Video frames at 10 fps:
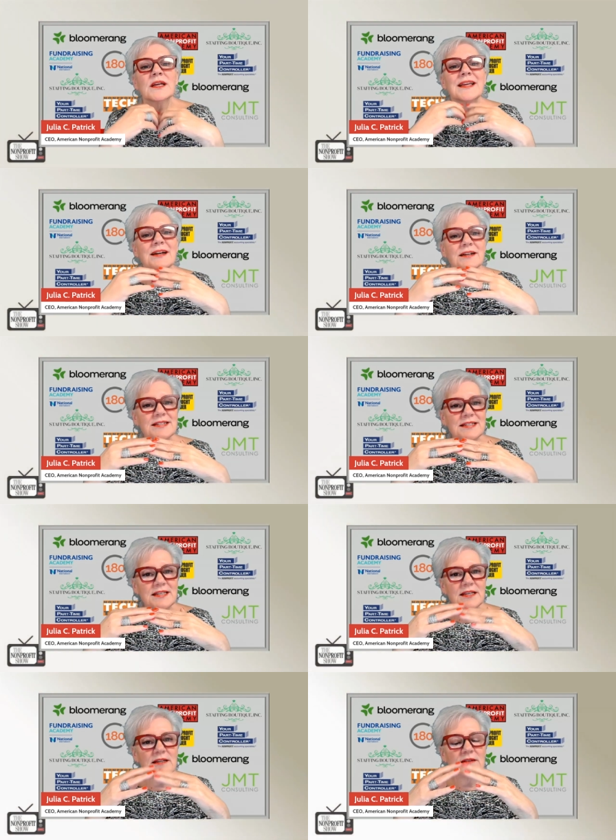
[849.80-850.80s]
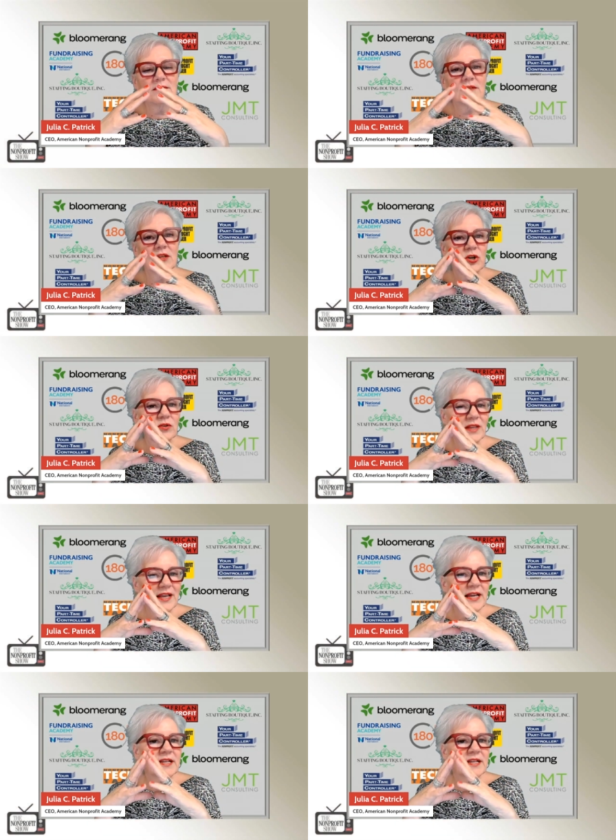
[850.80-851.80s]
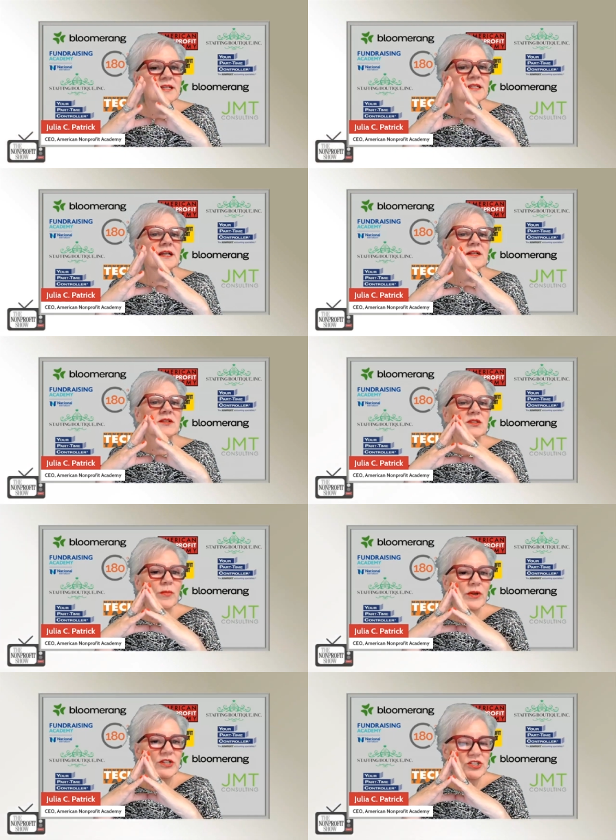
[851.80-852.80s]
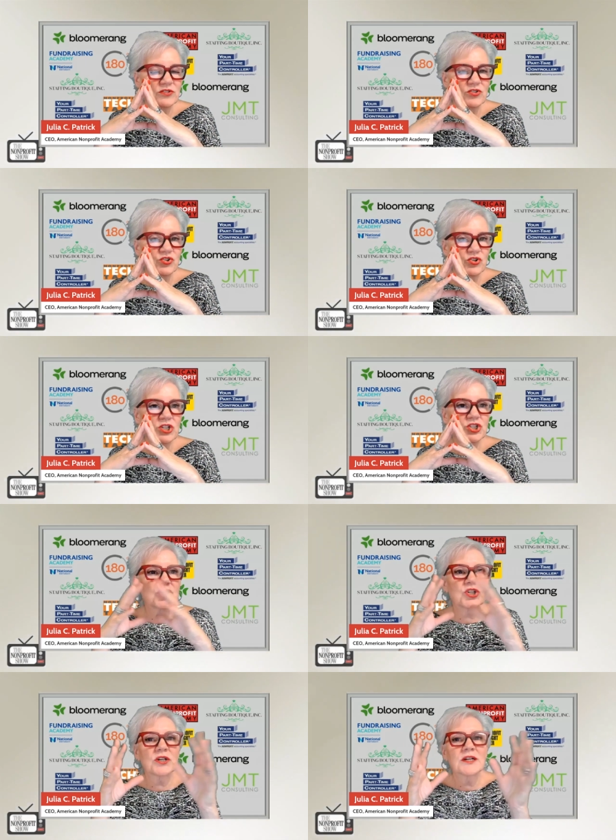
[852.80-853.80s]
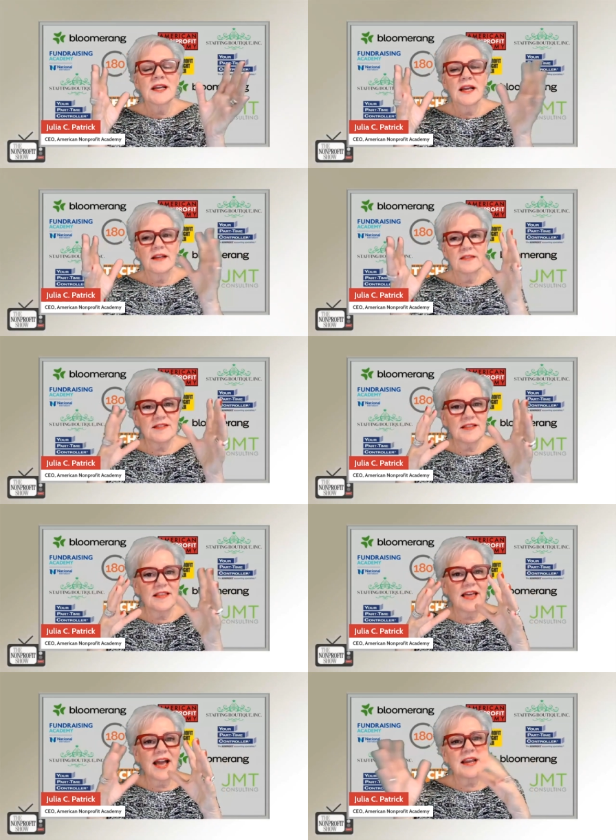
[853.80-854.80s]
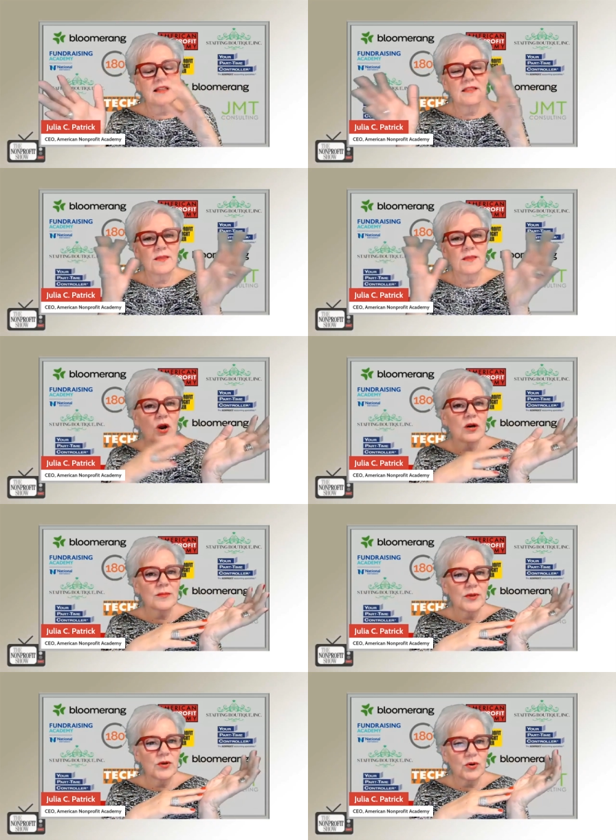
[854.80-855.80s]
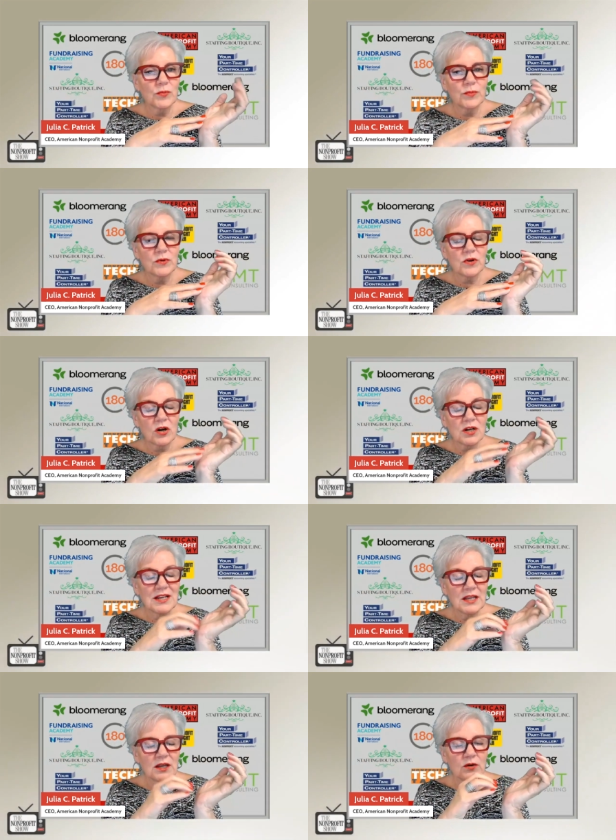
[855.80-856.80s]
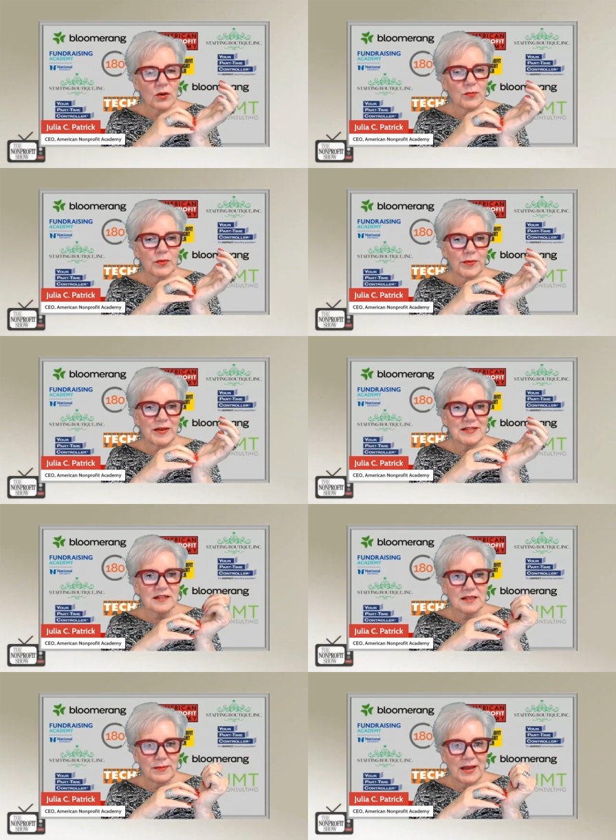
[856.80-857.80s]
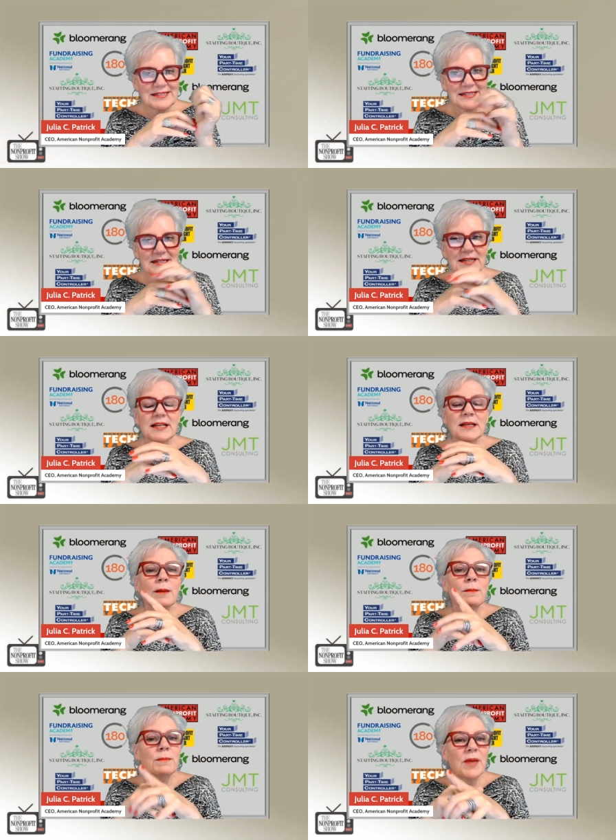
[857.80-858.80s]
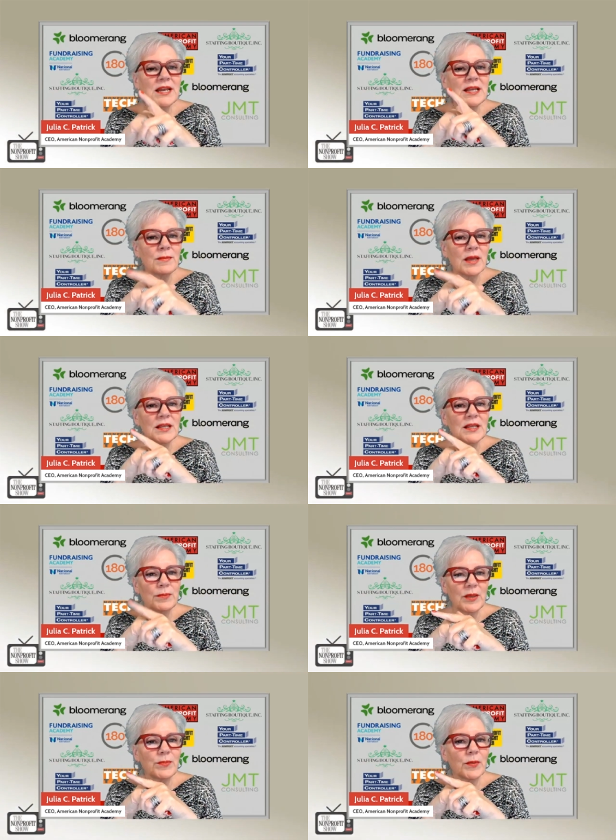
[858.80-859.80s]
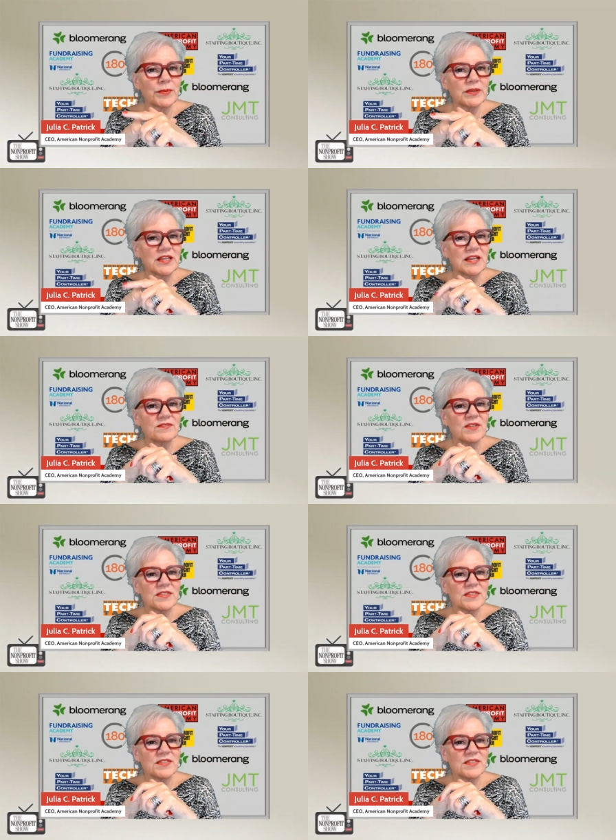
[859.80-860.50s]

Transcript: guarantee, you know, land and so much structure and this and that. And then the Carnegie Group, Carnegie Group would basically match it. Many, many people believe that